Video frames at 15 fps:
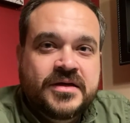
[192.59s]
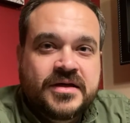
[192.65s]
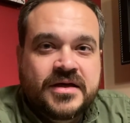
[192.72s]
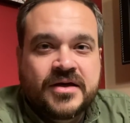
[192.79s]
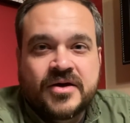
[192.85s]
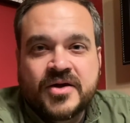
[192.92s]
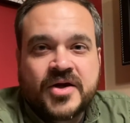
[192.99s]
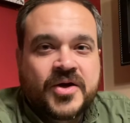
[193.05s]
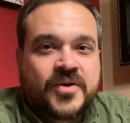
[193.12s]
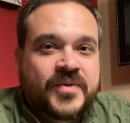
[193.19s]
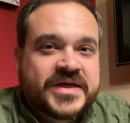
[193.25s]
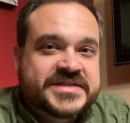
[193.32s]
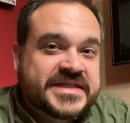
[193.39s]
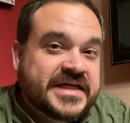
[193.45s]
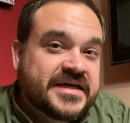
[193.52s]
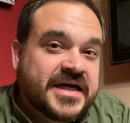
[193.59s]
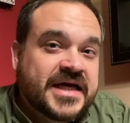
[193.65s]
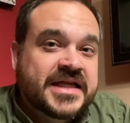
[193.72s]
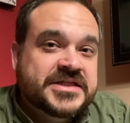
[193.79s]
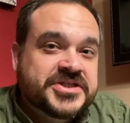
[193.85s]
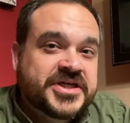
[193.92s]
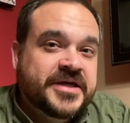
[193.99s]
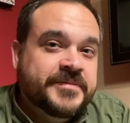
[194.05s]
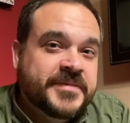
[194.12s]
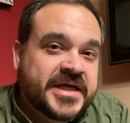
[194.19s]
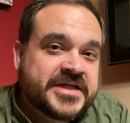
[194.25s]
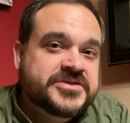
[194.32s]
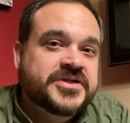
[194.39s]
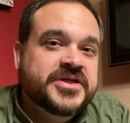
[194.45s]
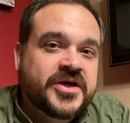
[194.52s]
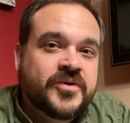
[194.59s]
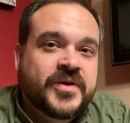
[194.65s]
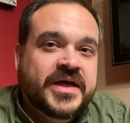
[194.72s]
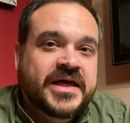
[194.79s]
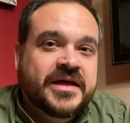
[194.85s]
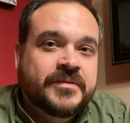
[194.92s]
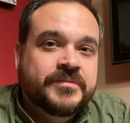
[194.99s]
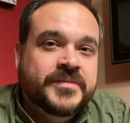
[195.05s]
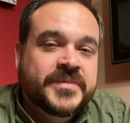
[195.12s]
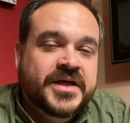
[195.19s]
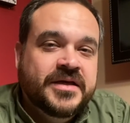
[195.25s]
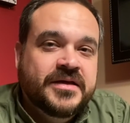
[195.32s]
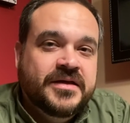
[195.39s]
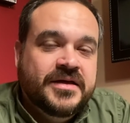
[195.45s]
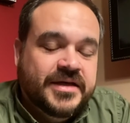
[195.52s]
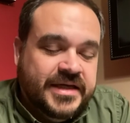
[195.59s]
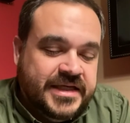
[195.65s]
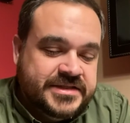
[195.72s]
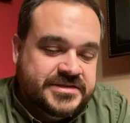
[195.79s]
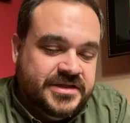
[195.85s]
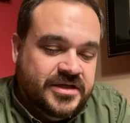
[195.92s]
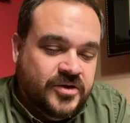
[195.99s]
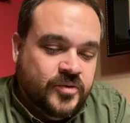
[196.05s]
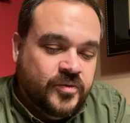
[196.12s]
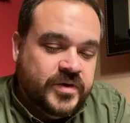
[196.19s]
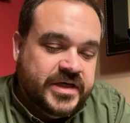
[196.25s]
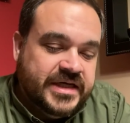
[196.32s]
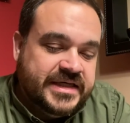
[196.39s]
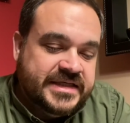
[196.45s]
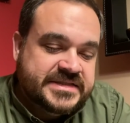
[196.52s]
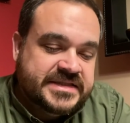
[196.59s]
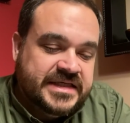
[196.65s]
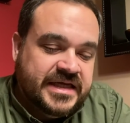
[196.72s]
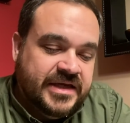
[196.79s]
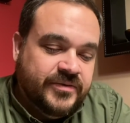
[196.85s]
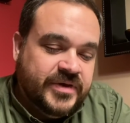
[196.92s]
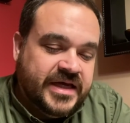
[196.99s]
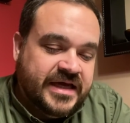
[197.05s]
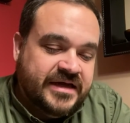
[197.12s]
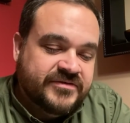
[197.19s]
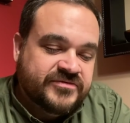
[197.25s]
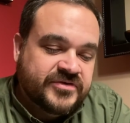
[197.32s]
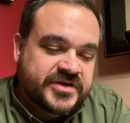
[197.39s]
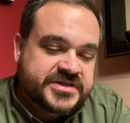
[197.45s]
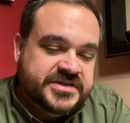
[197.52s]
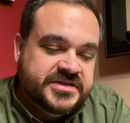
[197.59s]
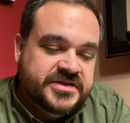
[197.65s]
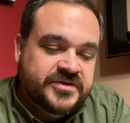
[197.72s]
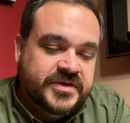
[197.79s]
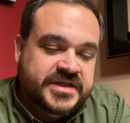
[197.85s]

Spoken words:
In all our ways, acknowledge Him, get to know Him, and get to know what it is that He would have for us to do.